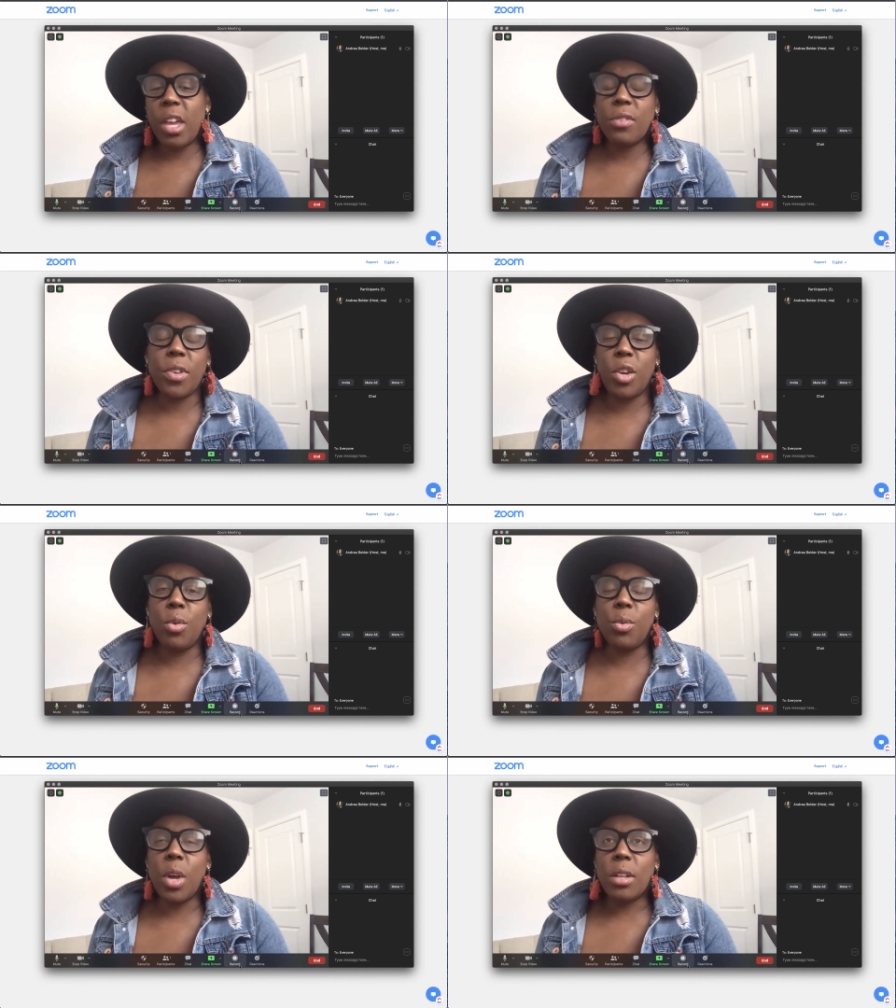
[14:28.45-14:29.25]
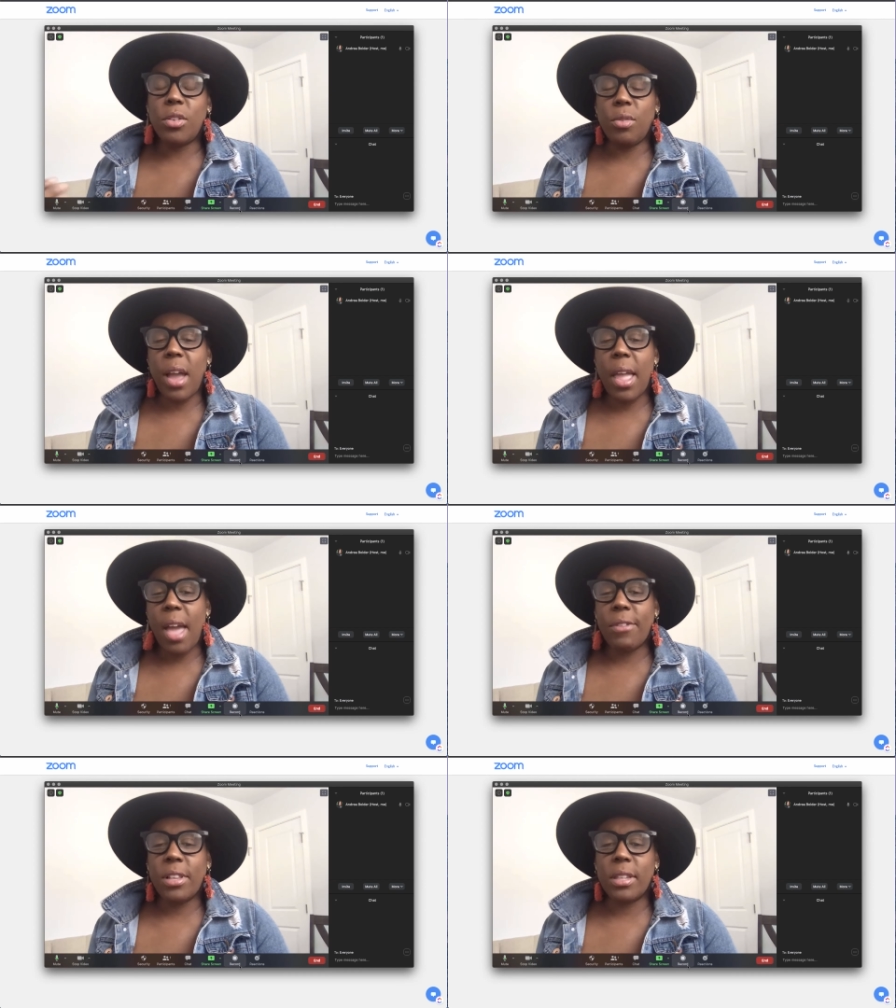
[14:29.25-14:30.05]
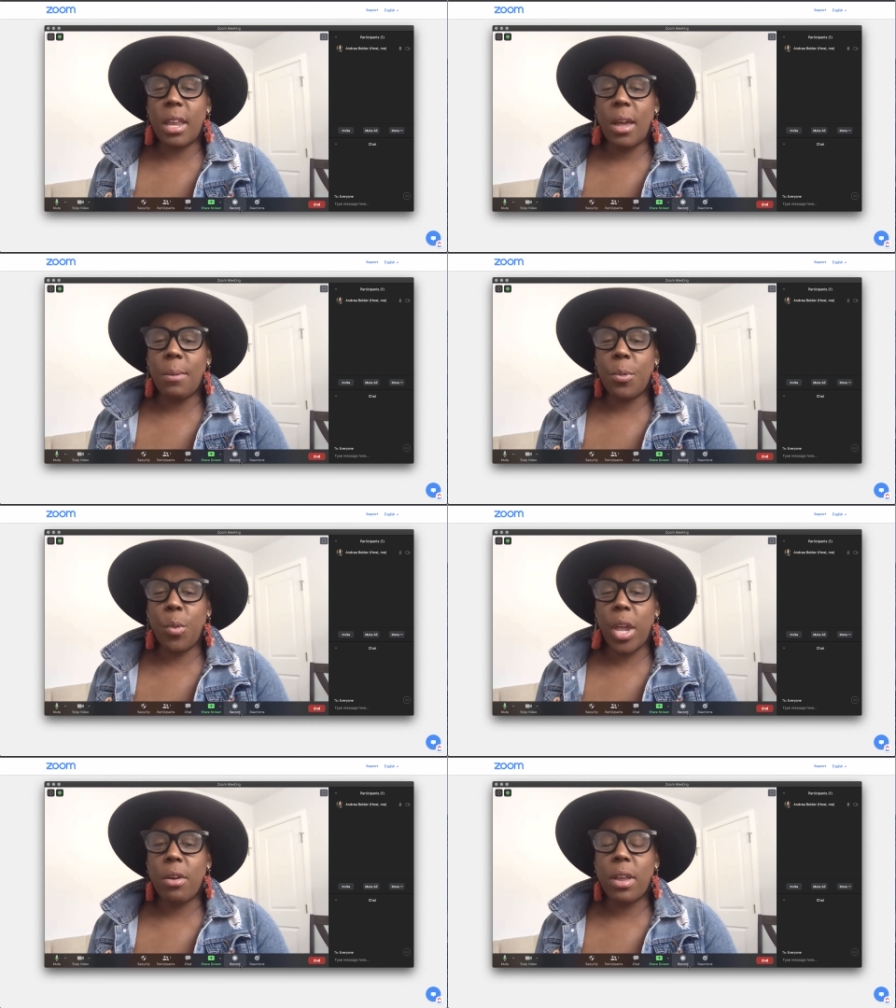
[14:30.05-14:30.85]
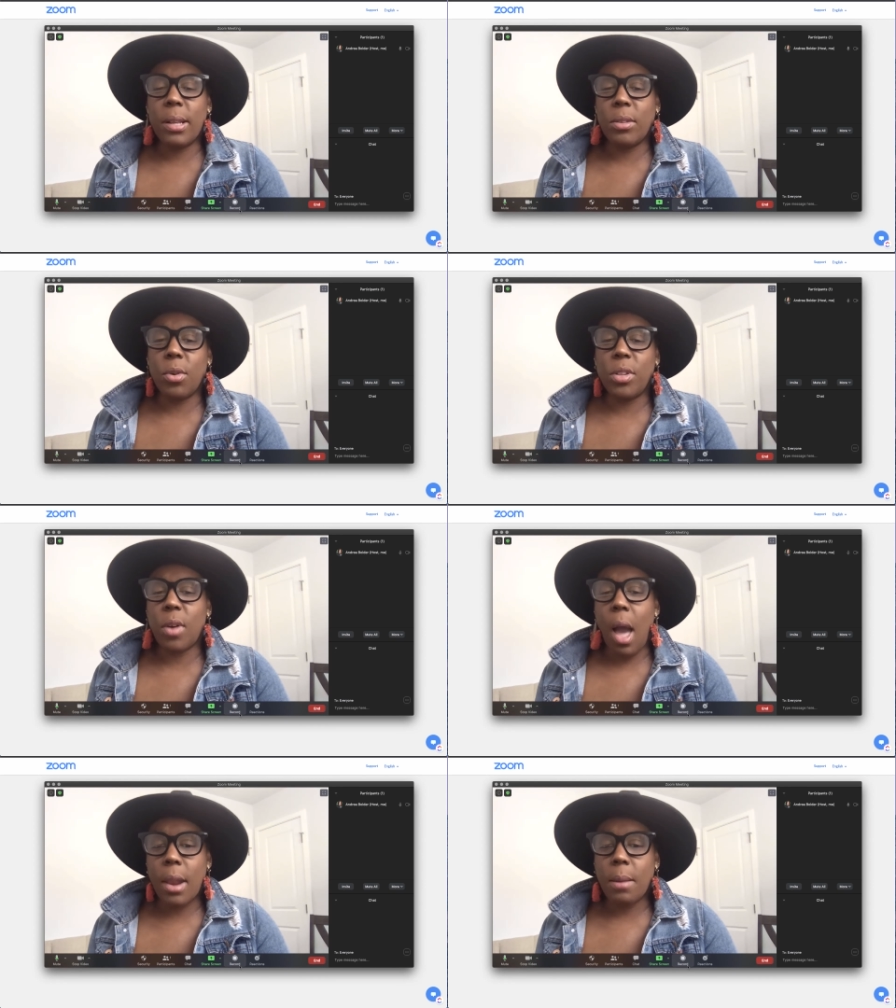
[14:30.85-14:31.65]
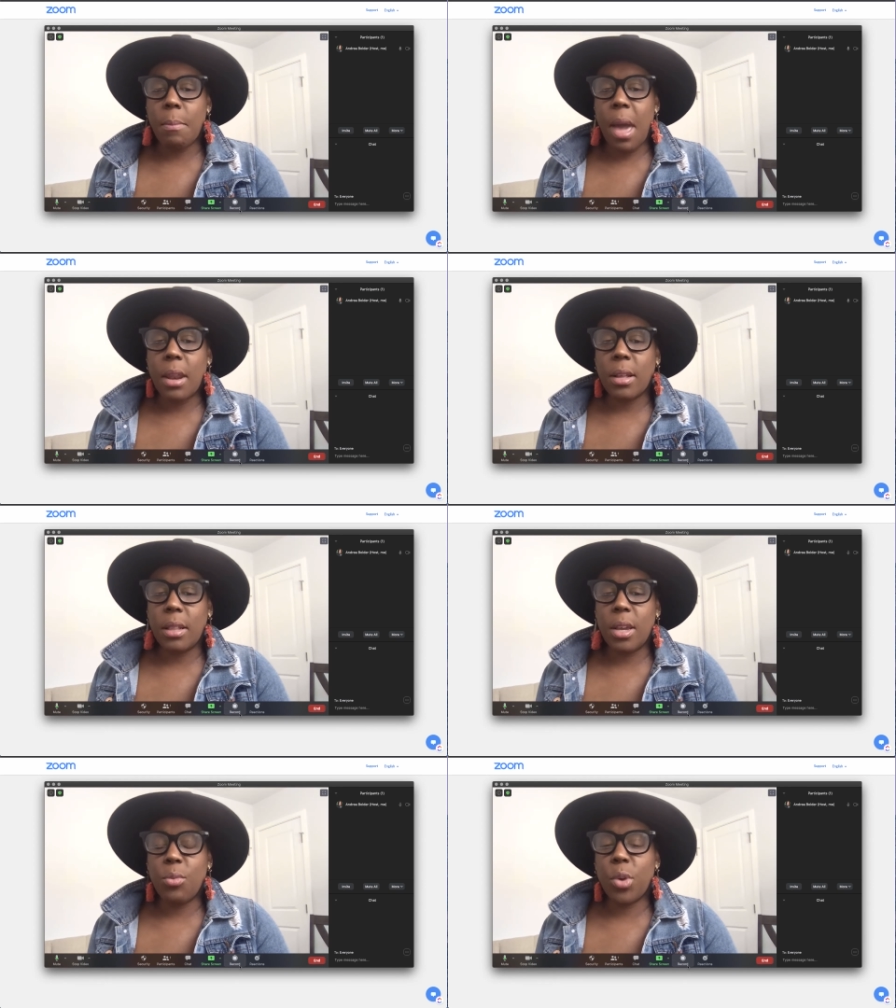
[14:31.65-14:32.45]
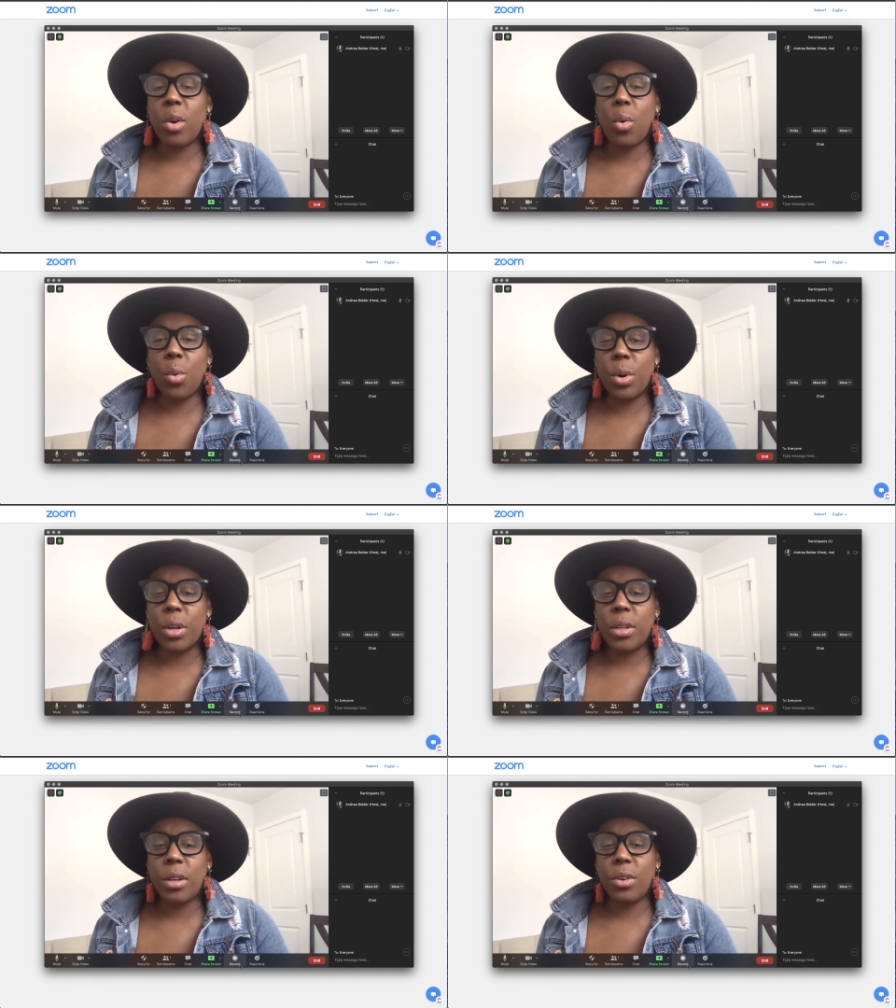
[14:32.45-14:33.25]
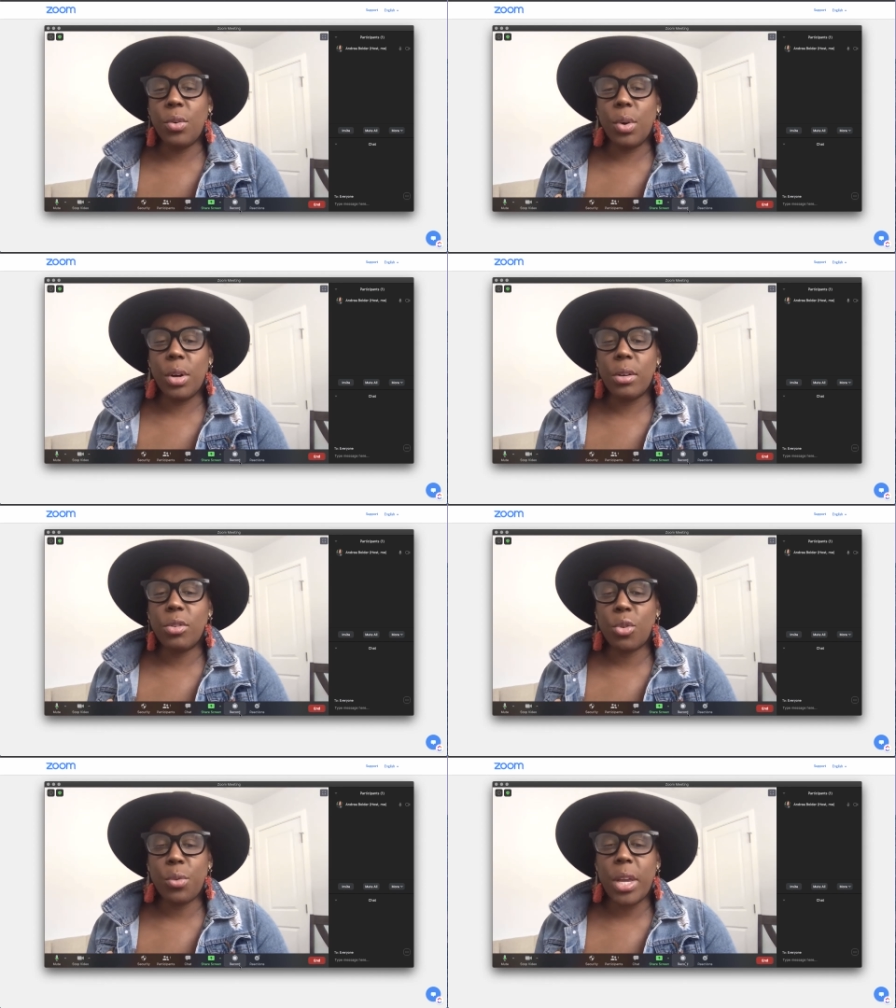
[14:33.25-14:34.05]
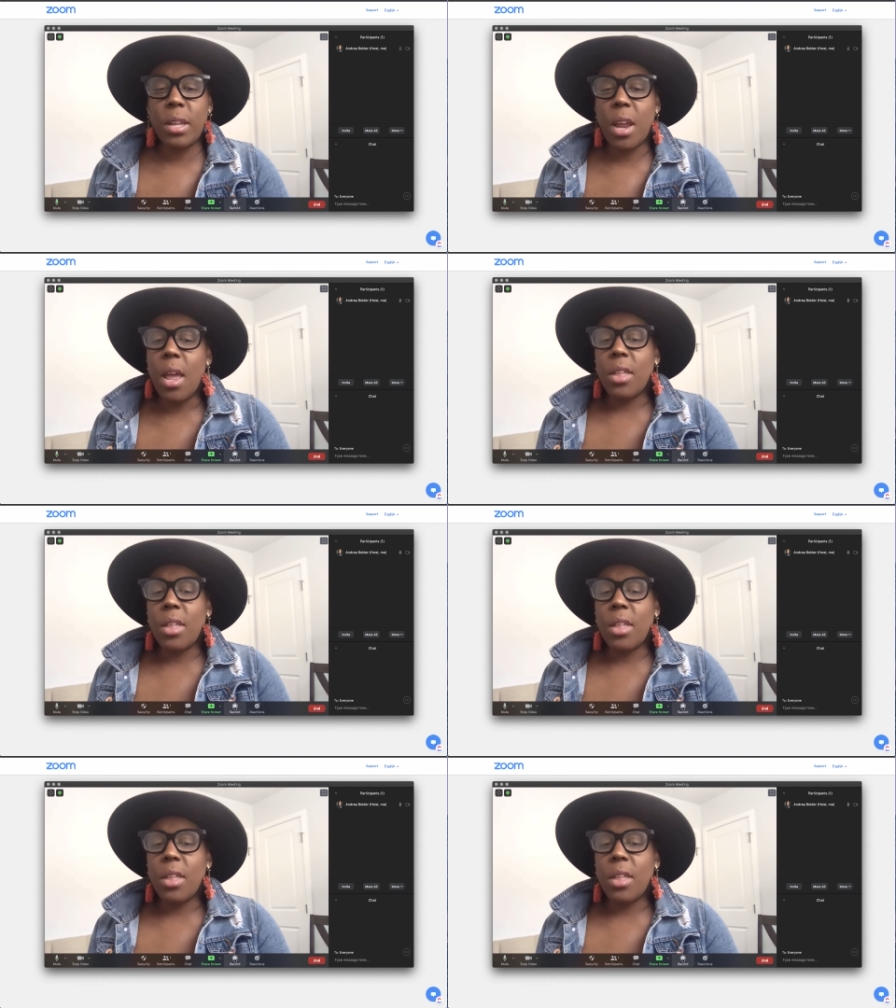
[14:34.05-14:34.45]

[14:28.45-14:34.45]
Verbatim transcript: If you do not have it set up where it is going to automatically record your screen,